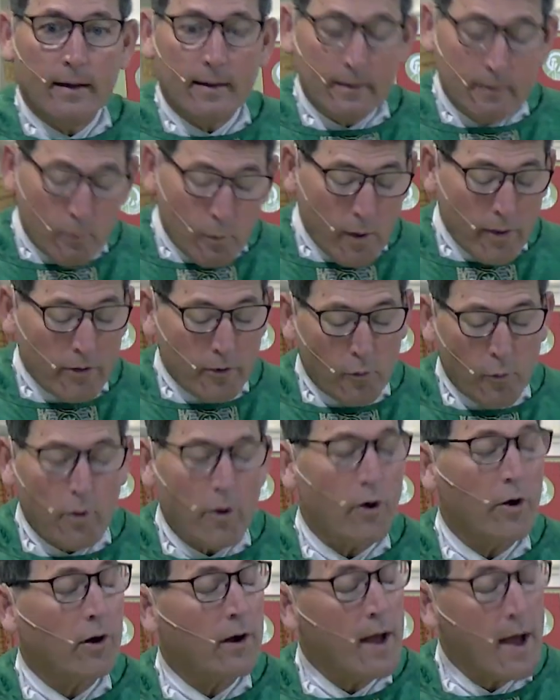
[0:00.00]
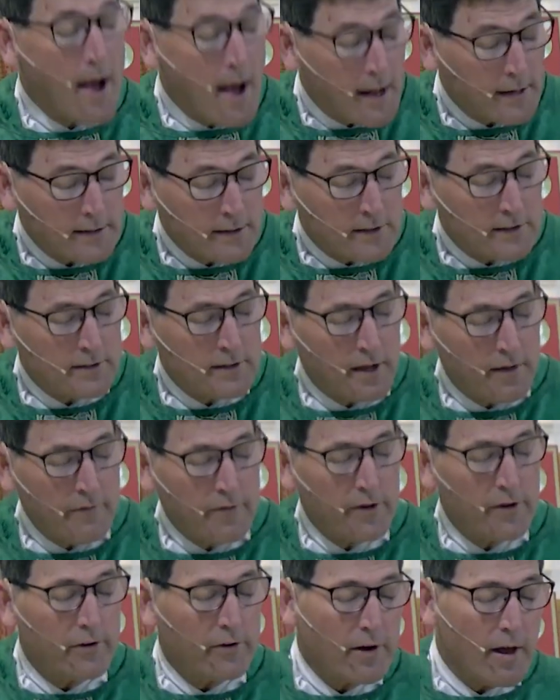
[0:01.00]
Whether we're conscious of
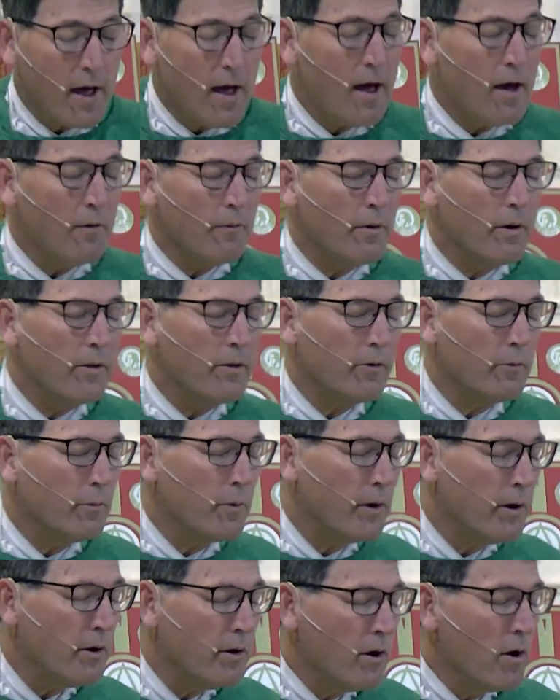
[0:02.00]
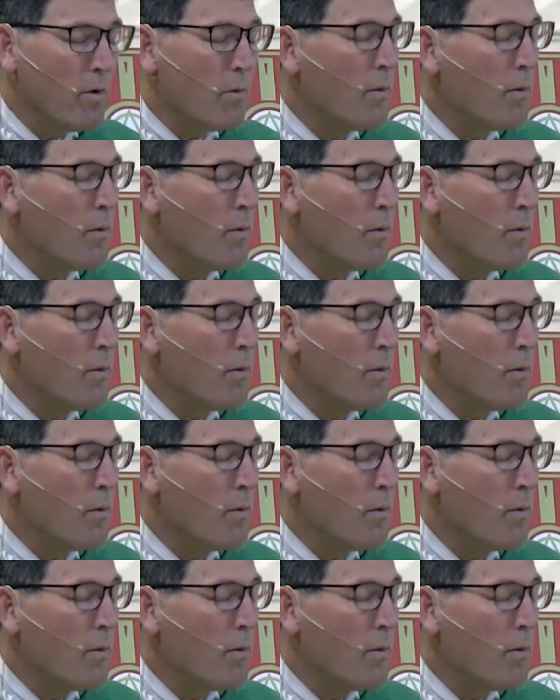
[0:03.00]
it or not, whether, we,